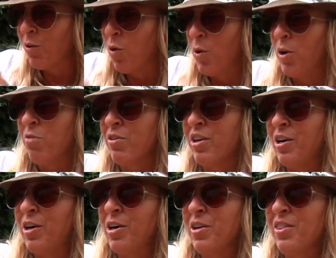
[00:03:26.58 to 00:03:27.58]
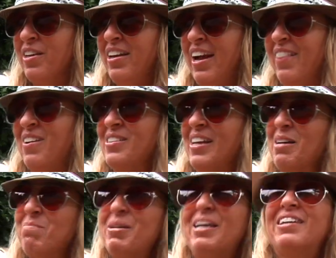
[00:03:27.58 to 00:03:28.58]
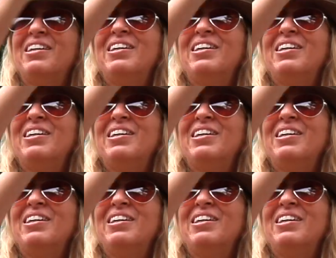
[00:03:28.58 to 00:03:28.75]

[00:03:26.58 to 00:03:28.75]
were going over the earth, and there was like a big